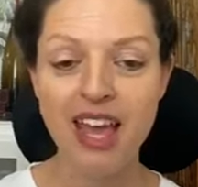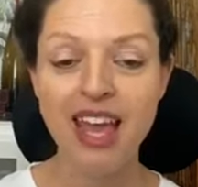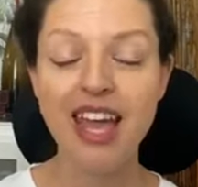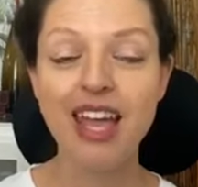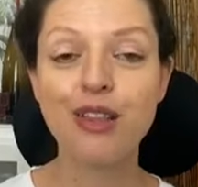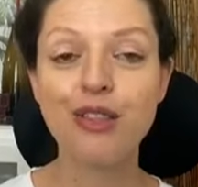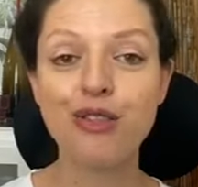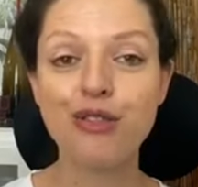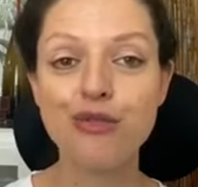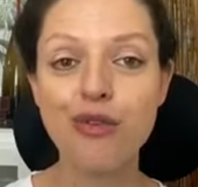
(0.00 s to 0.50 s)

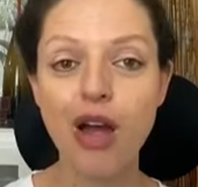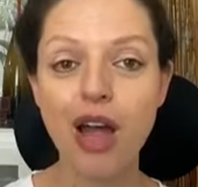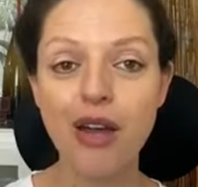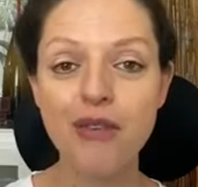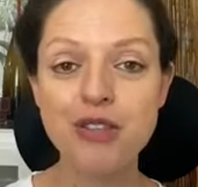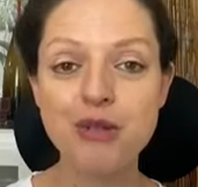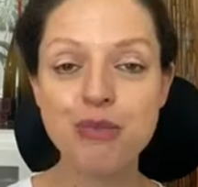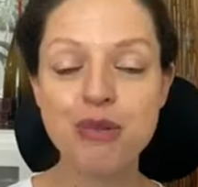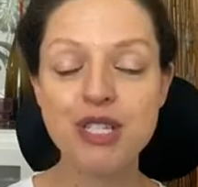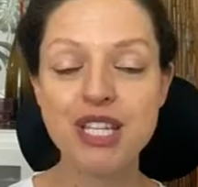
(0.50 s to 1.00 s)
It
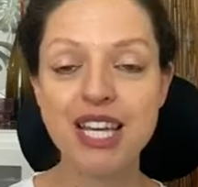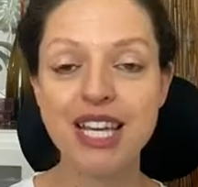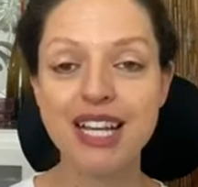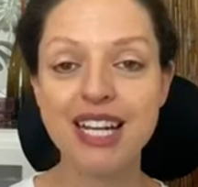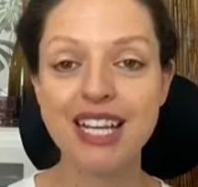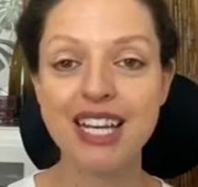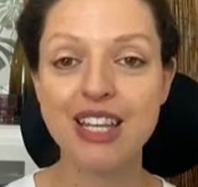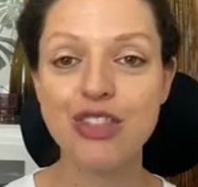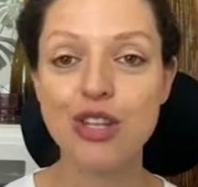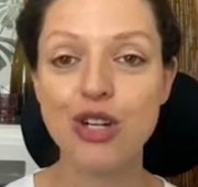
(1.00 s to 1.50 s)
thrives
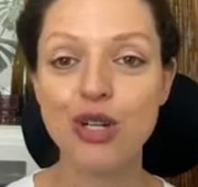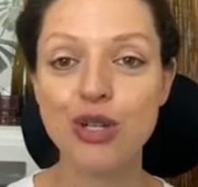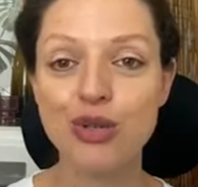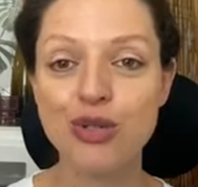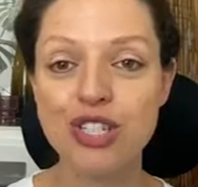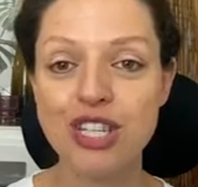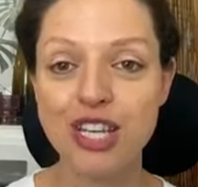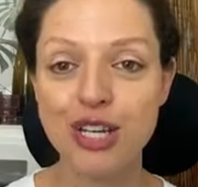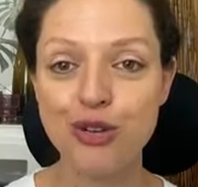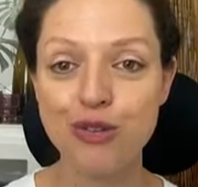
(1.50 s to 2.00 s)
particularly in the
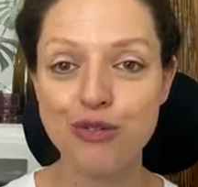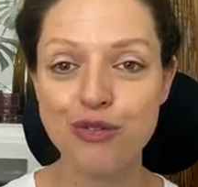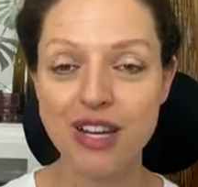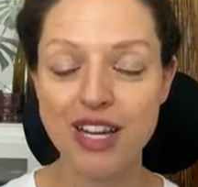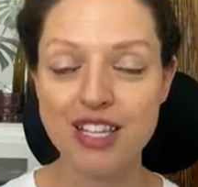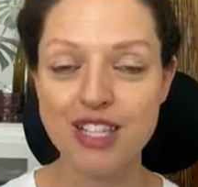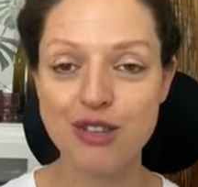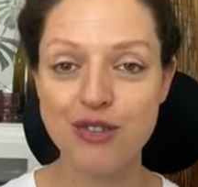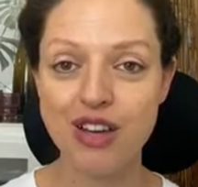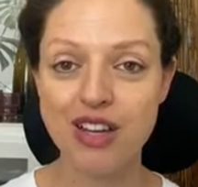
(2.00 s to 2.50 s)
luteal
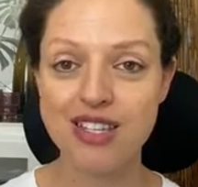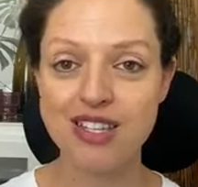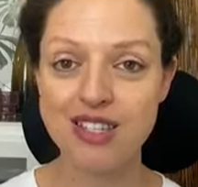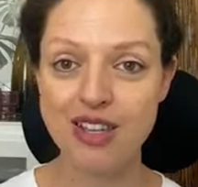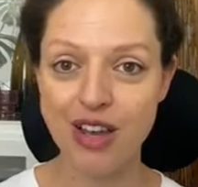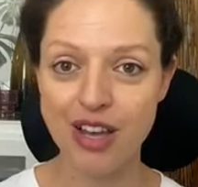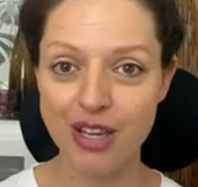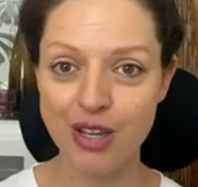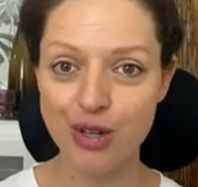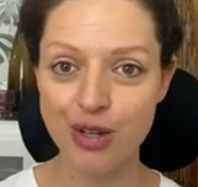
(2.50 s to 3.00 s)
phase of our
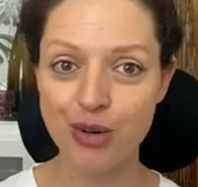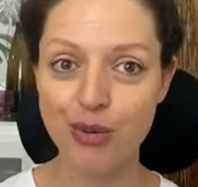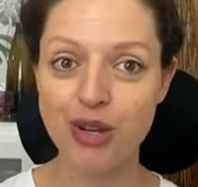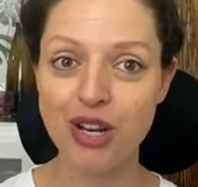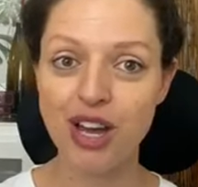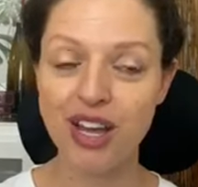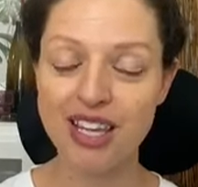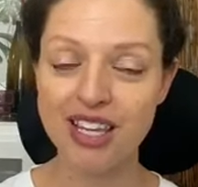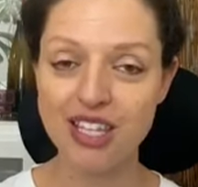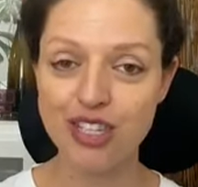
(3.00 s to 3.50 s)
cycle when
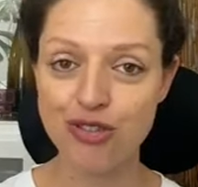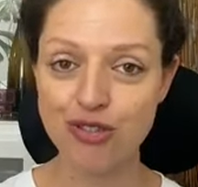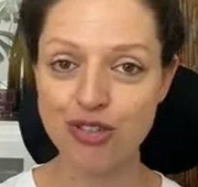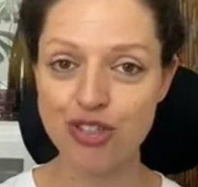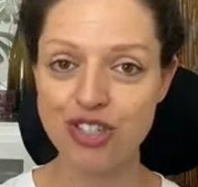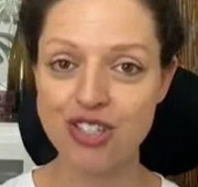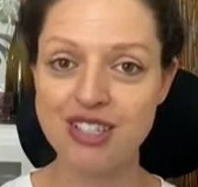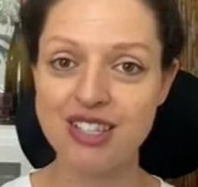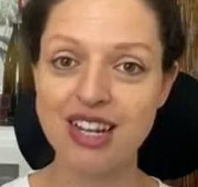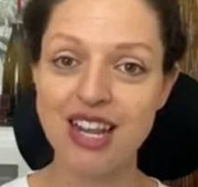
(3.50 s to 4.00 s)
our
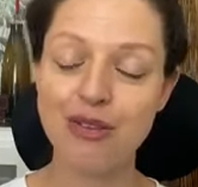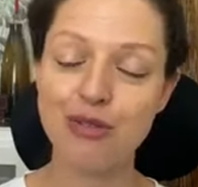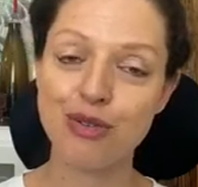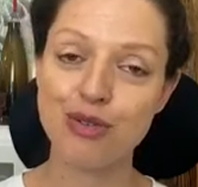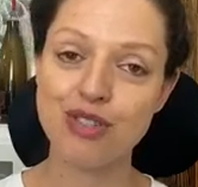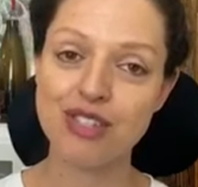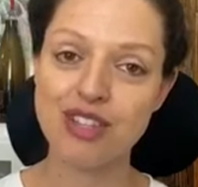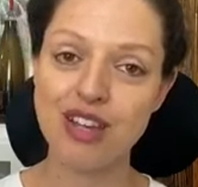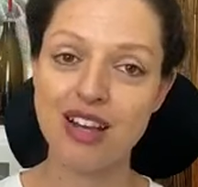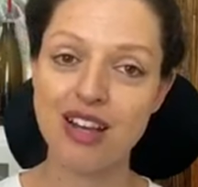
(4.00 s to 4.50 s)
estrogen
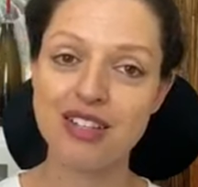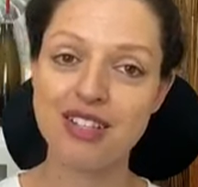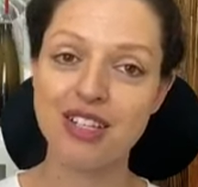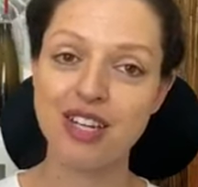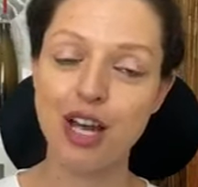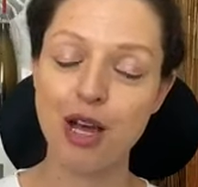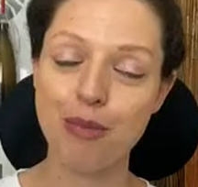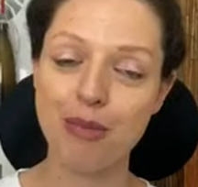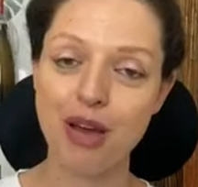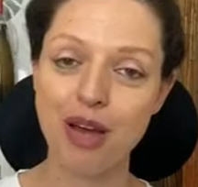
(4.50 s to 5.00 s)
levels start to
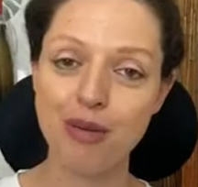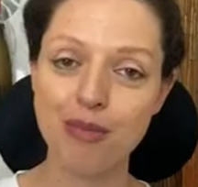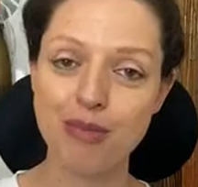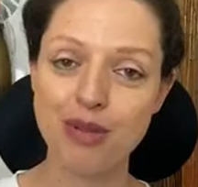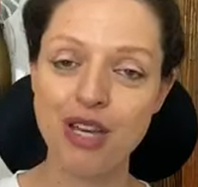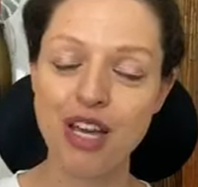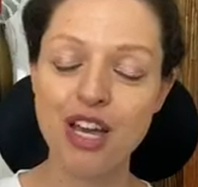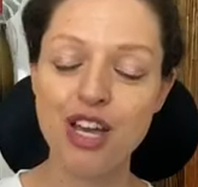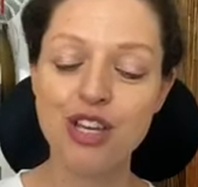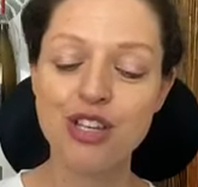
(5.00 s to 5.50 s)
come up.
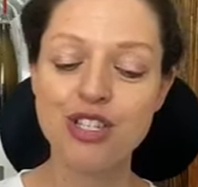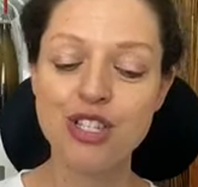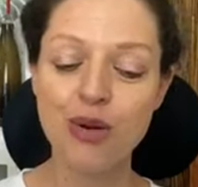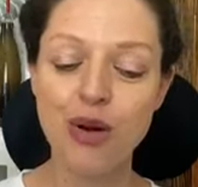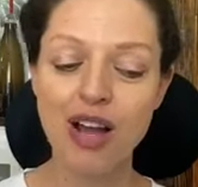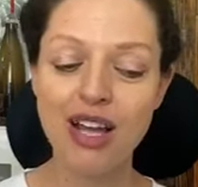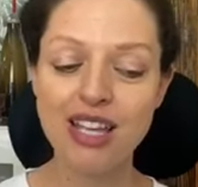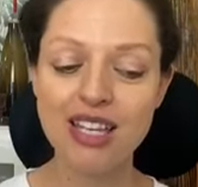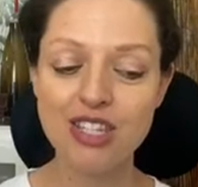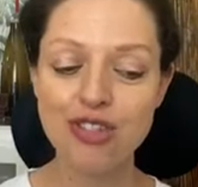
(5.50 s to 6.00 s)
So
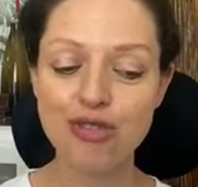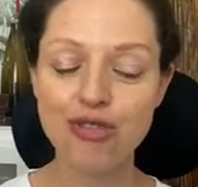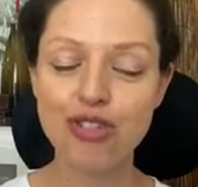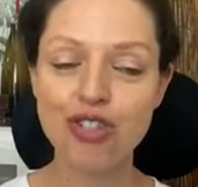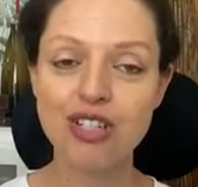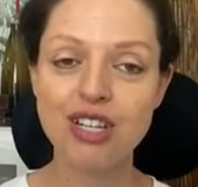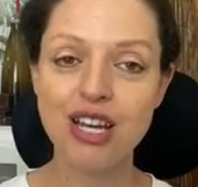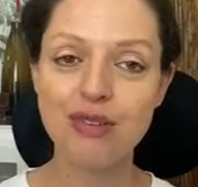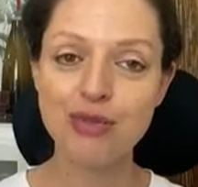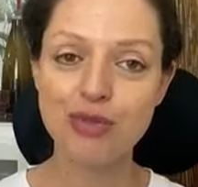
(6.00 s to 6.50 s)
our
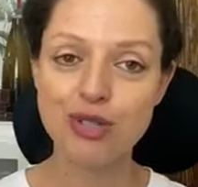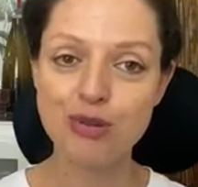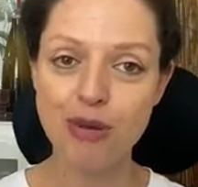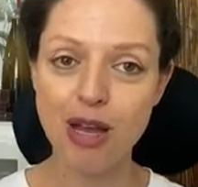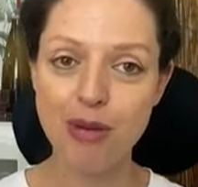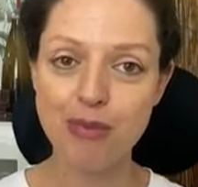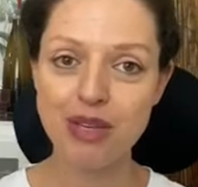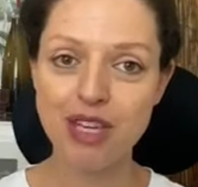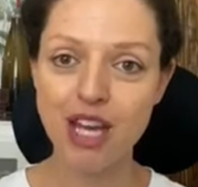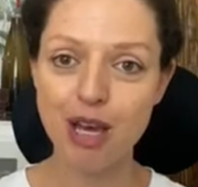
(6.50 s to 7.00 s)
estrogen levels
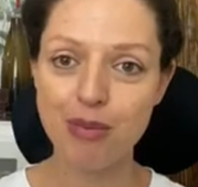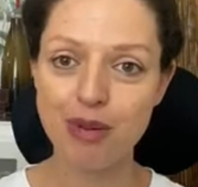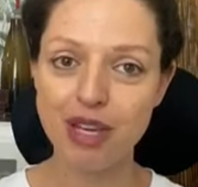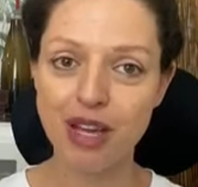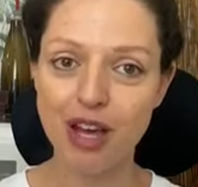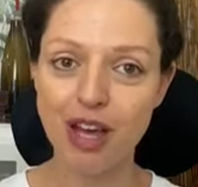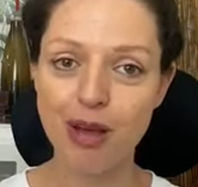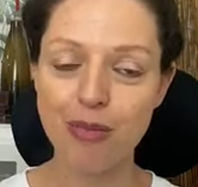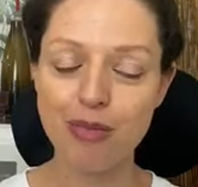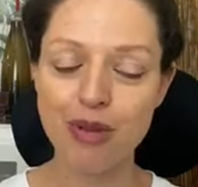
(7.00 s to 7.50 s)
might be coming
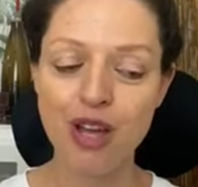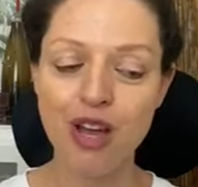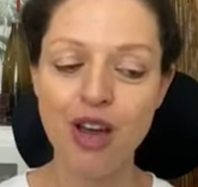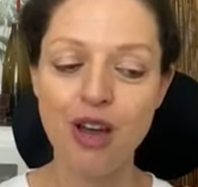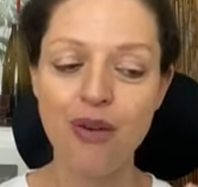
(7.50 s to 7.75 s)
up.